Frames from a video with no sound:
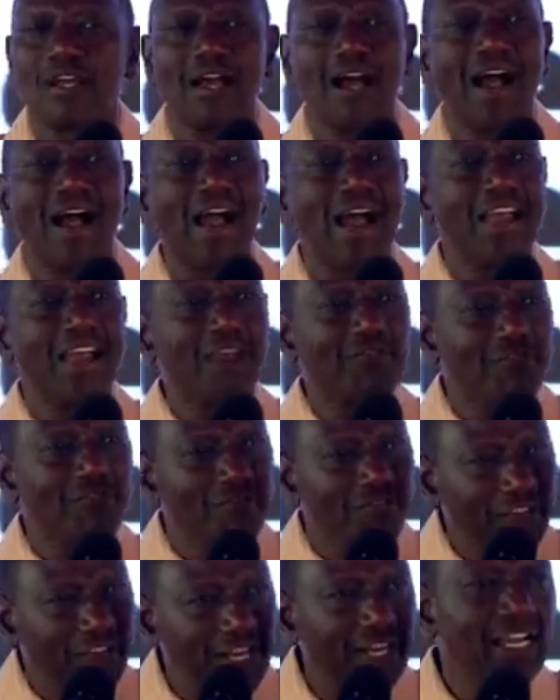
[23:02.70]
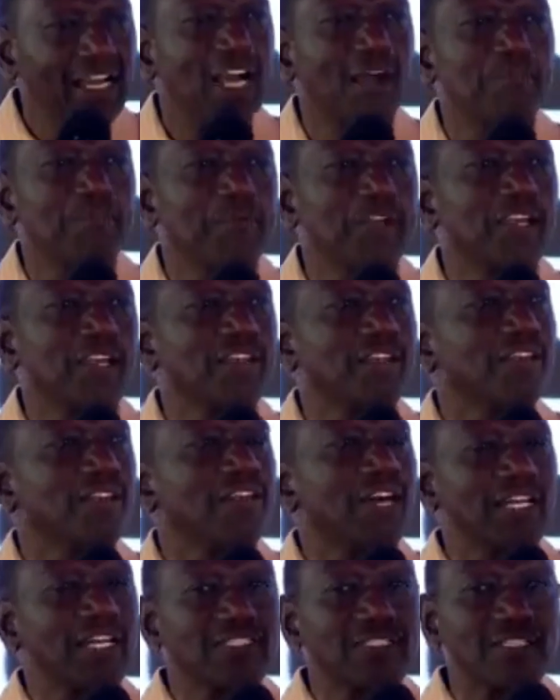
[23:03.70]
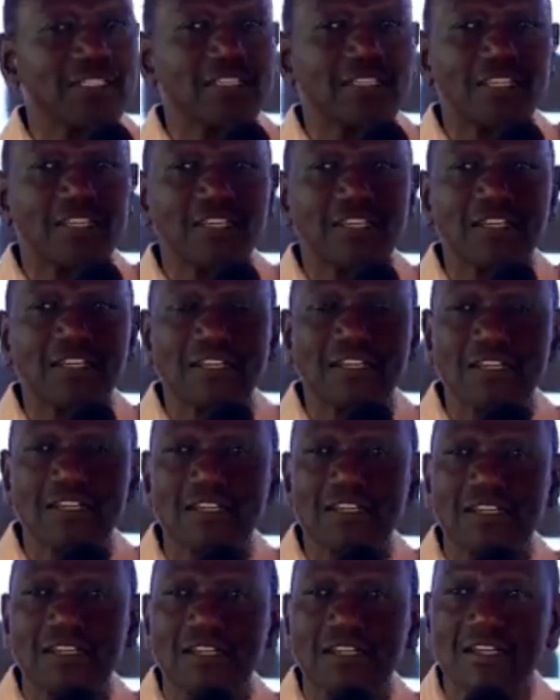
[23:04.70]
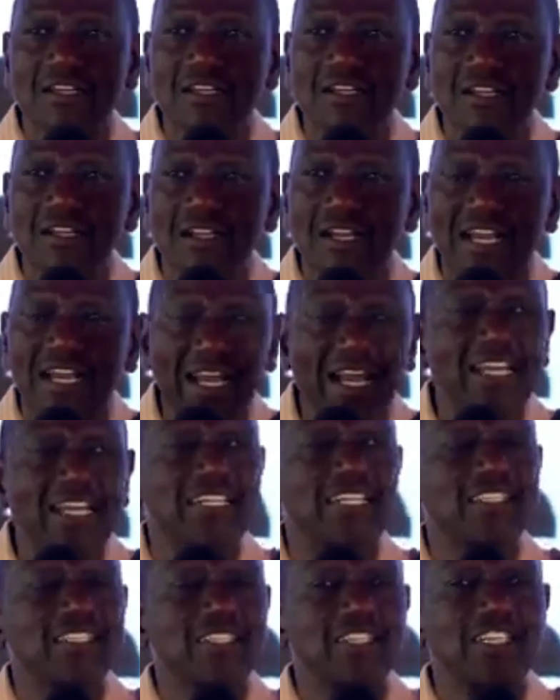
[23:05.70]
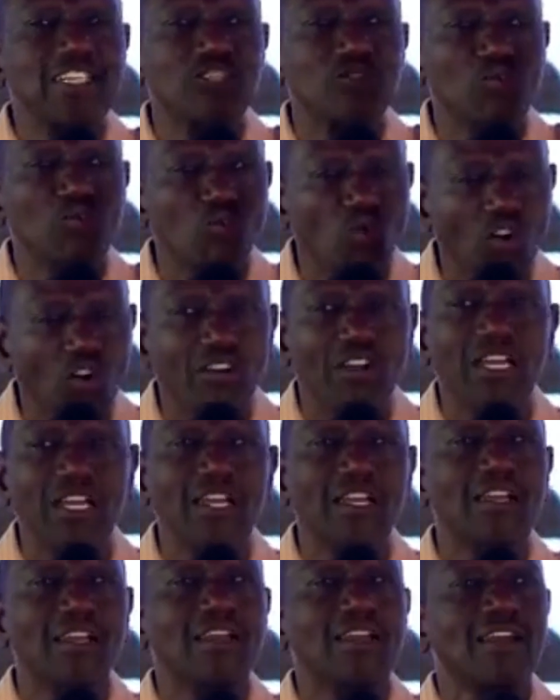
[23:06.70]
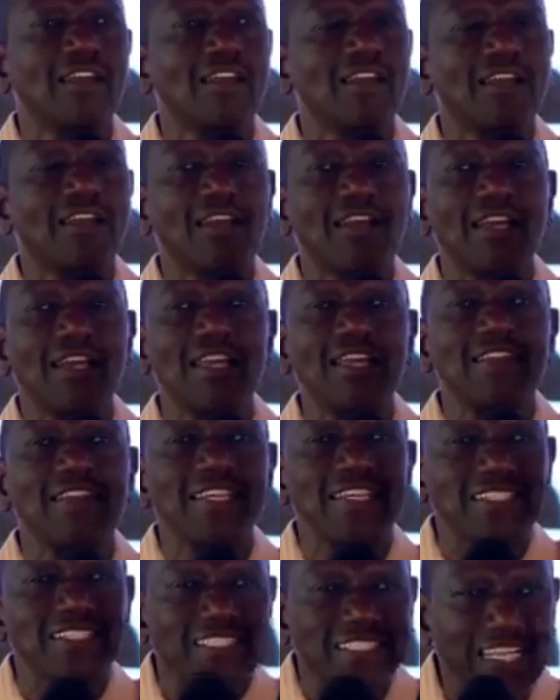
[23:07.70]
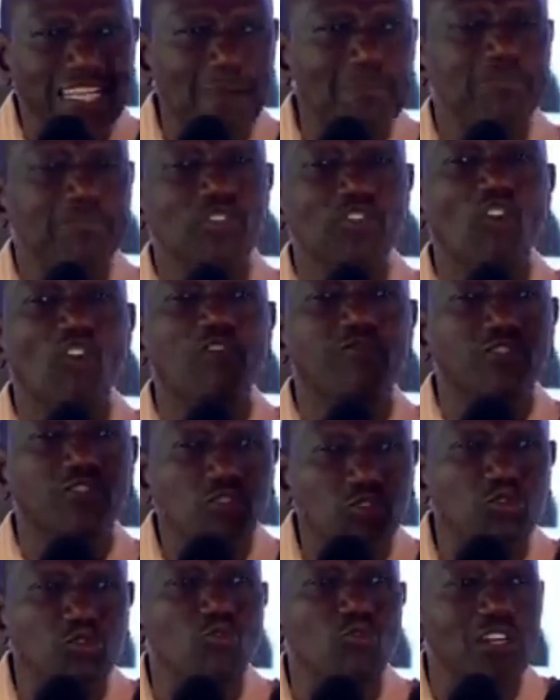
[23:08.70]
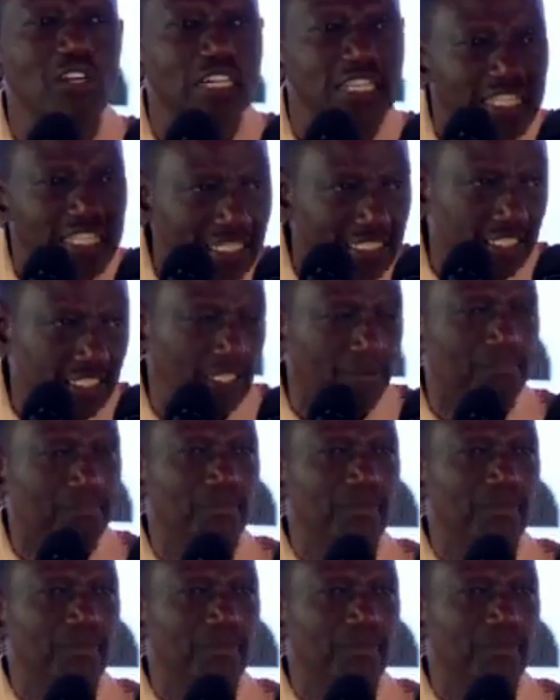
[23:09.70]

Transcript: I am very happy that Gladys is walking in the steps of true leadership.